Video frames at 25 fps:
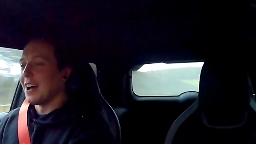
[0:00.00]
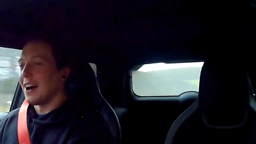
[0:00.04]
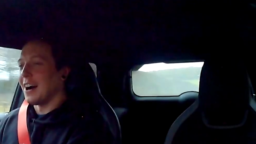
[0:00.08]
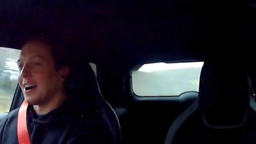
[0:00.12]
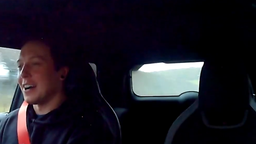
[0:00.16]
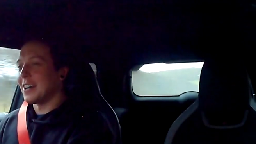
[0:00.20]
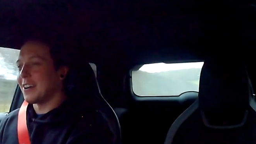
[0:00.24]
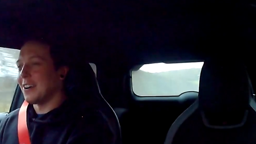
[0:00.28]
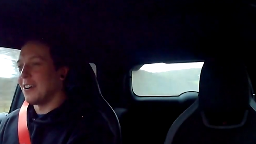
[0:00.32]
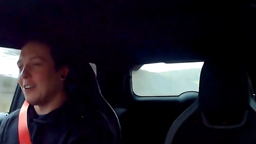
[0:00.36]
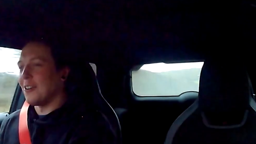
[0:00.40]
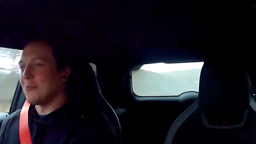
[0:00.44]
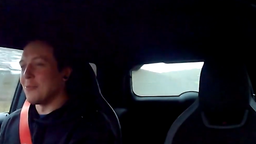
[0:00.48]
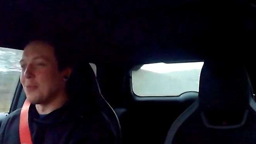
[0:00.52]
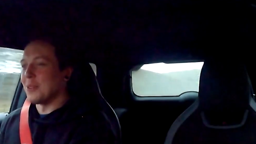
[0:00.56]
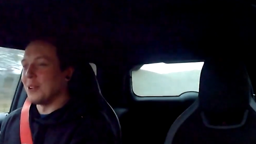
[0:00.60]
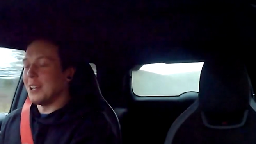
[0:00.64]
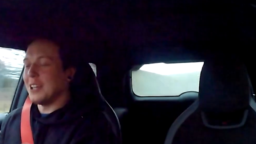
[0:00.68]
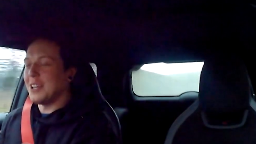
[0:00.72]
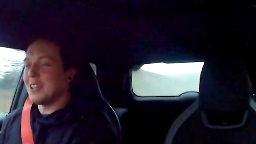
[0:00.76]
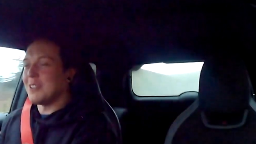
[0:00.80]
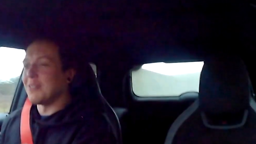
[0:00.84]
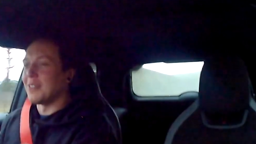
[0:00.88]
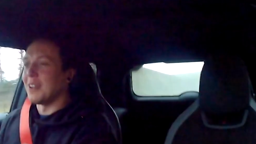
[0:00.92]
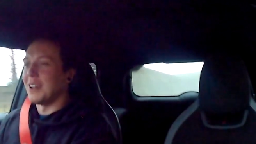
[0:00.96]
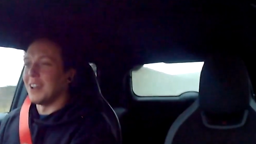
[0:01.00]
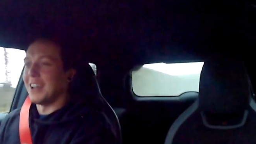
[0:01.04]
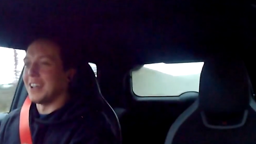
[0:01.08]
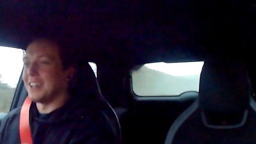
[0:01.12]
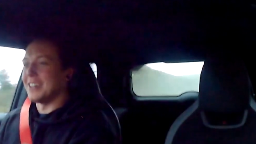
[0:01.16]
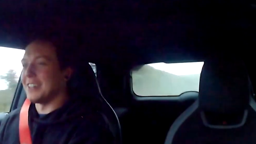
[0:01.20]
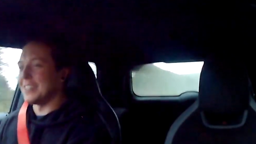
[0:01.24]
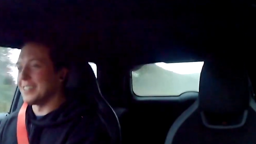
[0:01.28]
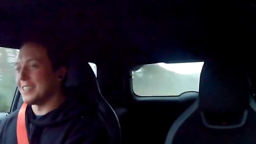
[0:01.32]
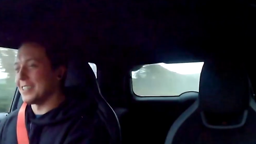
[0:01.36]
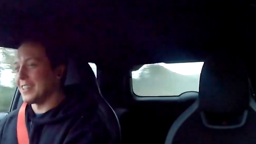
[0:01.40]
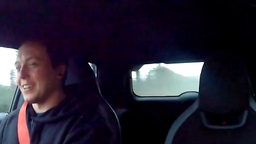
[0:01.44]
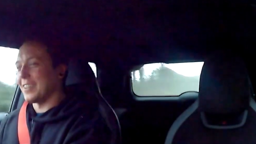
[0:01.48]
I can't believe it. I
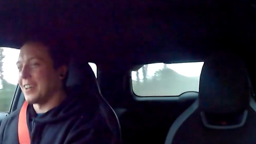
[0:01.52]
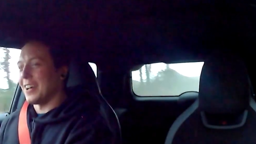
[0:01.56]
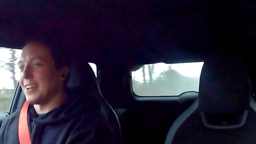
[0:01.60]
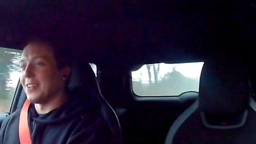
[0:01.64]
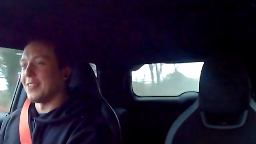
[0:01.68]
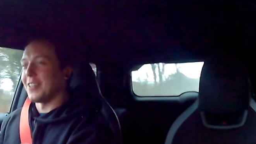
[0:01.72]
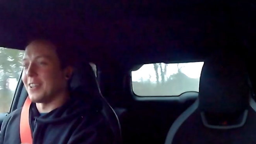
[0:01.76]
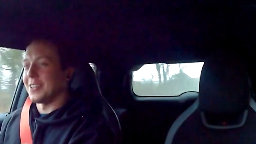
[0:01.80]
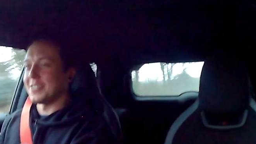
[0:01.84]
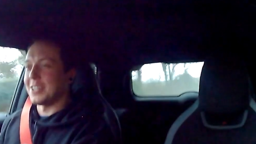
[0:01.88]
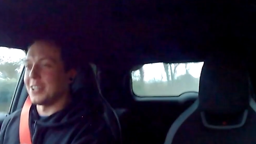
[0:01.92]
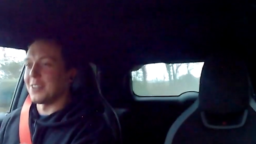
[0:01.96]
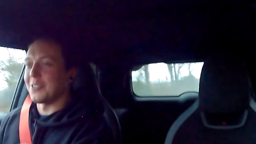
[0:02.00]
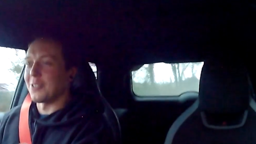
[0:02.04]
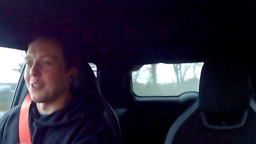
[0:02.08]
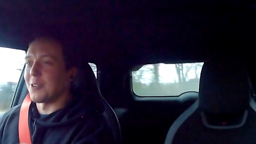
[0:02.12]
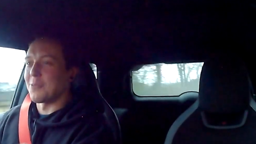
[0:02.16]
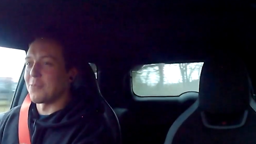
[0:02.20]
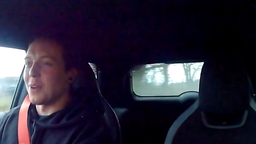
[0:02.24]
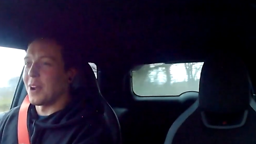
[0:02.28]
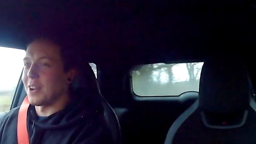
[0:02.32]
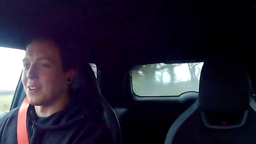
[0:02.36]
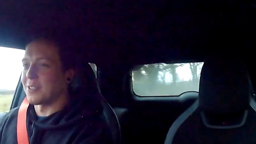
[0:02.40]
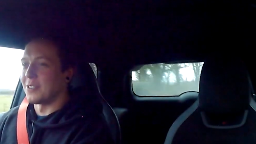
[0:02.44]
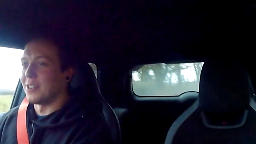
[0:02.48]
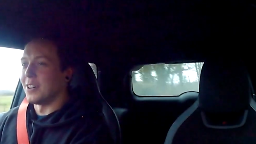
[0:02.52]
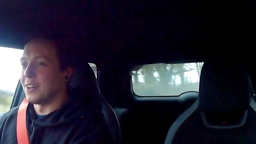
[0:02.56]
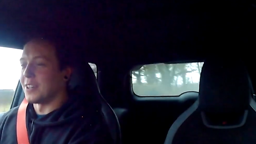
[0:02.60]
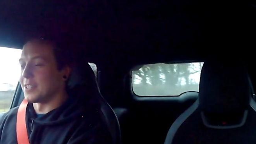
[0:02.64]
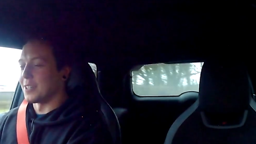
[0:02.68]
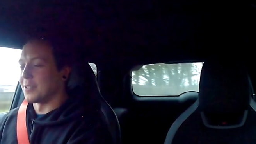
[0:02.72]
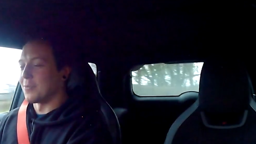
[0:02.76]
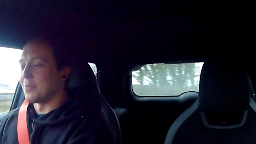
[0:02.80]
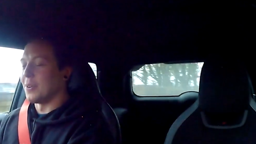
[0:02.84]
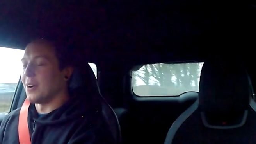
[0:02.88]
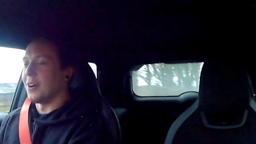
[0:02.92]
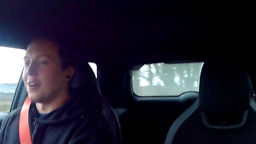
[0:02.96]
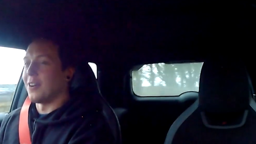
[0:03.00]
know that sounds very
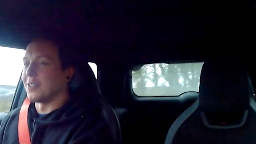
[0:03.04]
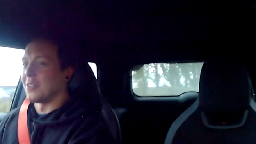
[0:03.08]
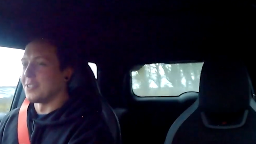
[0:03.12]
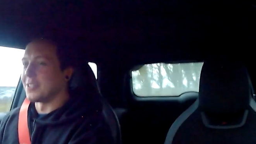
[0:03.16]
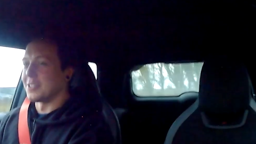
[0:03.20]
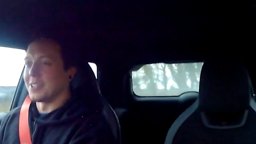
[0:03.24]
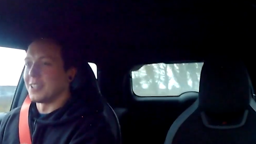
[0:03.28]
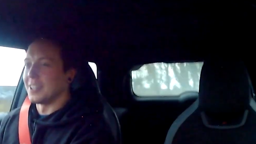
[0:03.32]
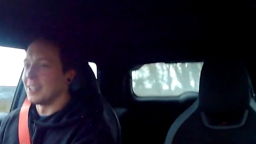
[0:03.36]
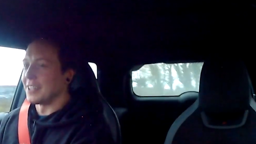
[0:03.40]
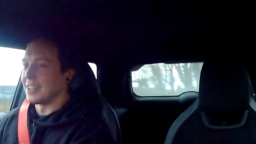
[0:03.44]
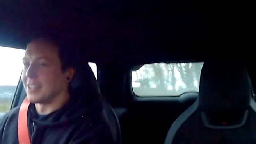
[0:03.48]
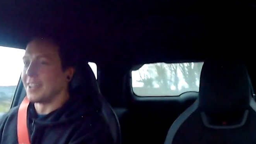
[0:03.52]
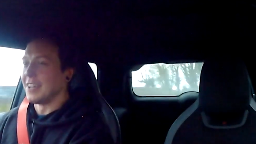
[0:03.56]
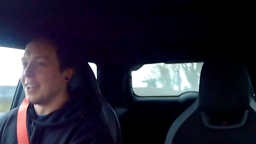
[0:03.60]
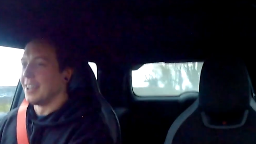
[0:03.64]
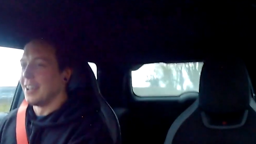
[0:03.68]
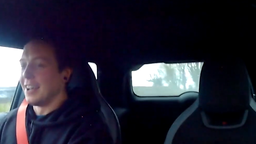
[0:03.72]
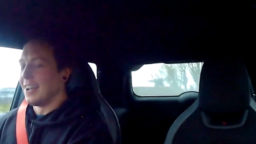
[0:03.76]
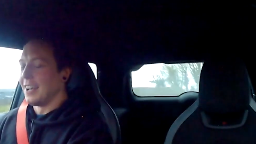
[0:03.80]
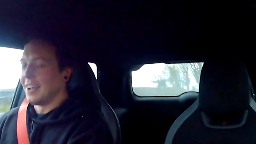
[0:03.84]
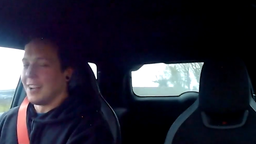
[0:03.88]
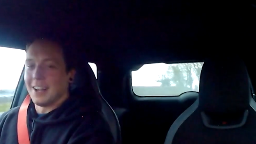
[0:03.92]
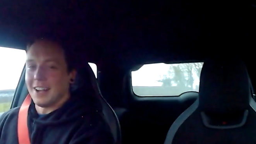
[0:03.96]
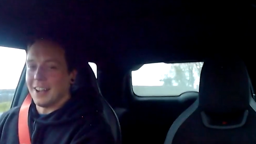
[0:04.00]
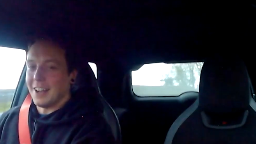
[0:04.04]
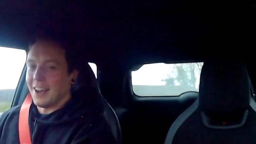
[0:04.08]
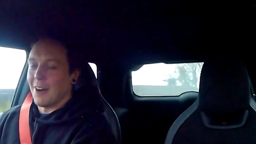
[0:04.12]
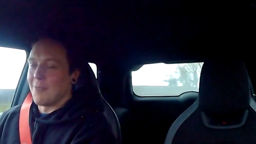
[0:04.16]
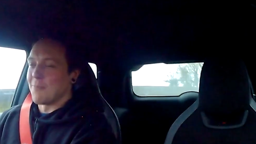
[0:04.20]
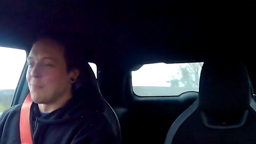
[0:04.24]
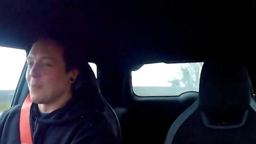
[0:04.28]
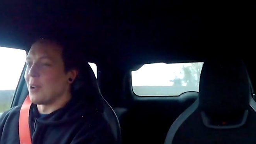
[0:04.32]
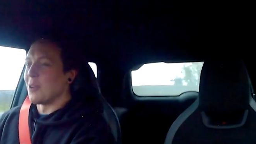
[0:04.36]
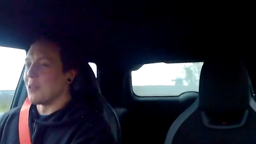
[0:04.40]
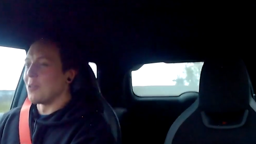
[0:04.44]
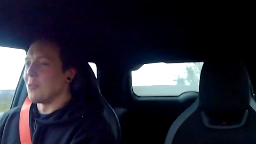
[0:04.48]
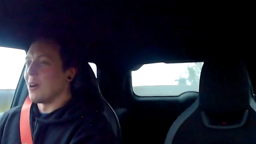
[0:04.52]
patronising, but honestly, I'm
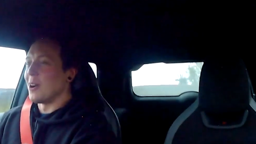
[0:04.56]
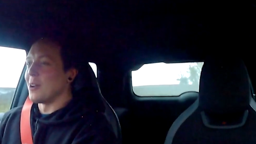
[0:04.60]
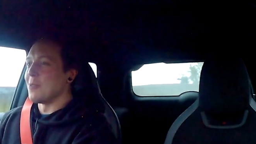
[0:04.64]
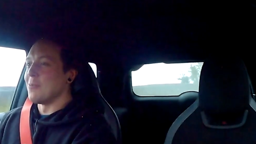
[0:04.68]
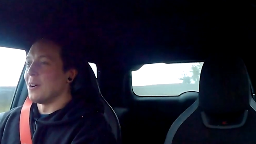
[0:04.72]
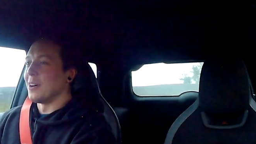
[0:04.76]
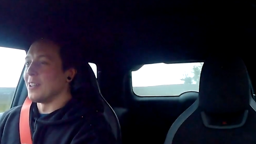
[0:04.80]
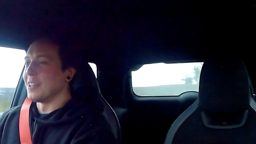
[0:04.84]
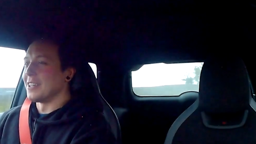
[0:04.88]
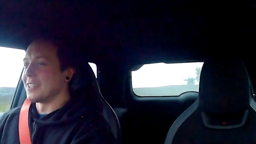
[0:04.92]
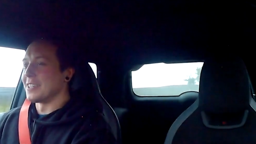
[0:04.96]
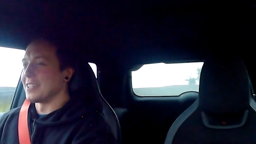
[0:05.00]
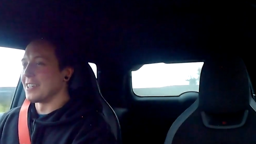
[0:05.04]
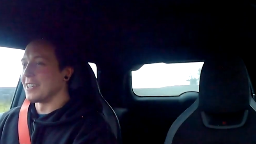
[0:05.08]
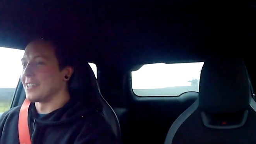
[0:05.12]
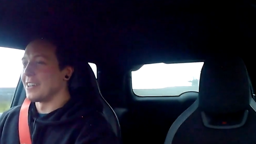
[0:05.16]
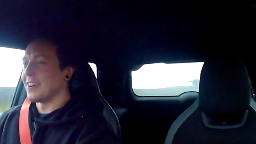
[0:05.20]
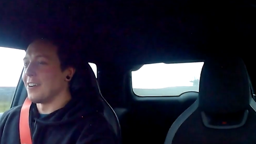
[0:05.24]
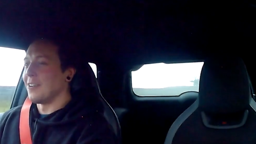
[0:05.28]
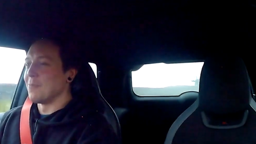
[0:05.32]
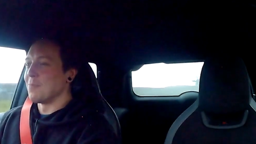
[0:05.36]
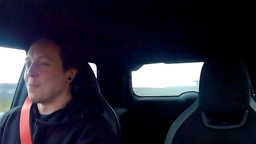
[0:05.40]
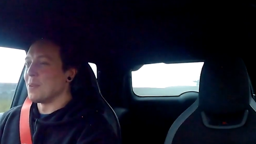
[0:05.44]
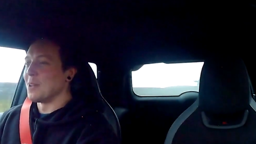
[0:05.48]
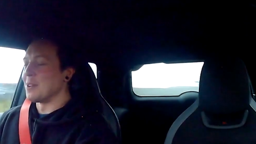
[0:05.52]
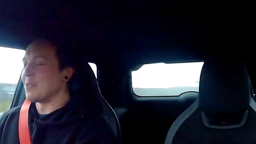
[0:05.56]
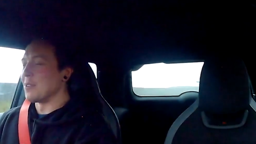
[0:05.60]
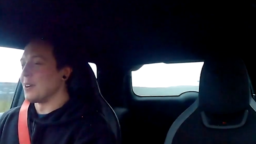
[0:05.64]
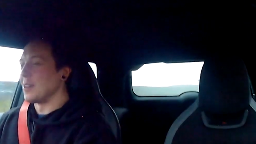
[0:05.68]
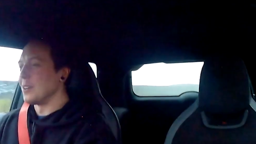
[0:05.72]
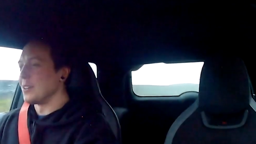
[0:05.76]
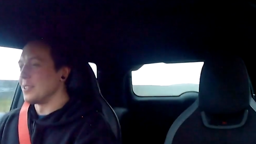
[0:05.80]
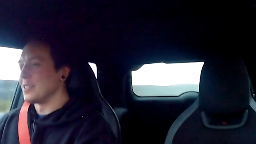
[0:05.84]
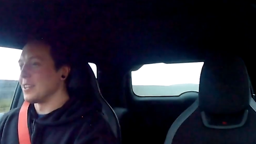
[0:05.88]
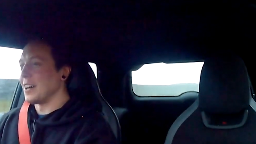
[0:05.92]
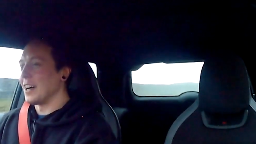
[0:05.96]
blown away by this thing on B roads.